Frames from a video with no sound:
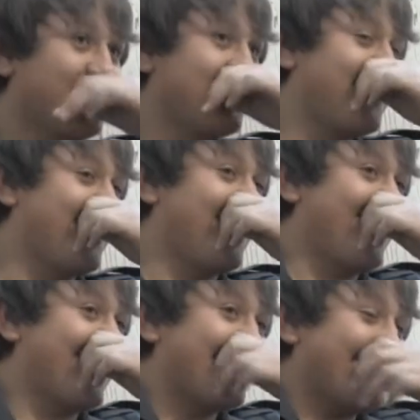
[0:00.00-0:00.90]

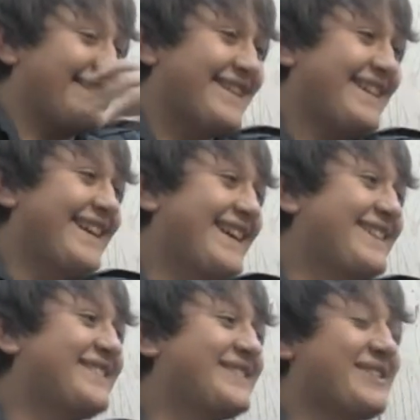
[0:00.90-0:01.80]

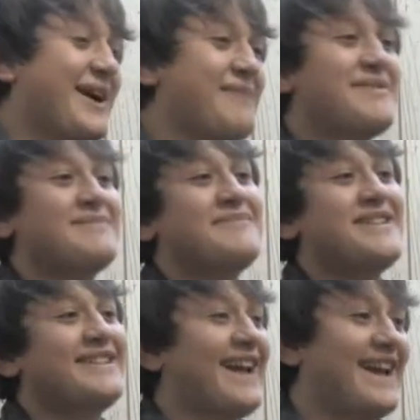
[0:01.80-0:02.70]
We were up at
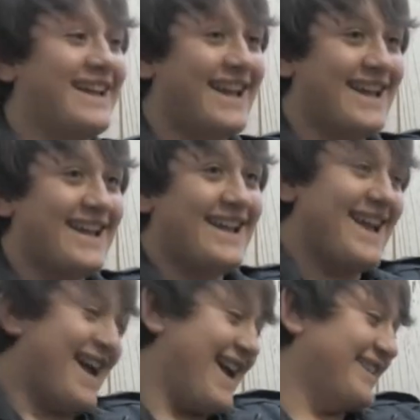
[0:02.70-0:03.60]
midnight,
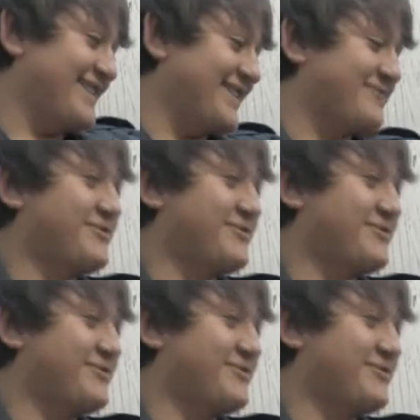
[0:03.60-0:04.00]
and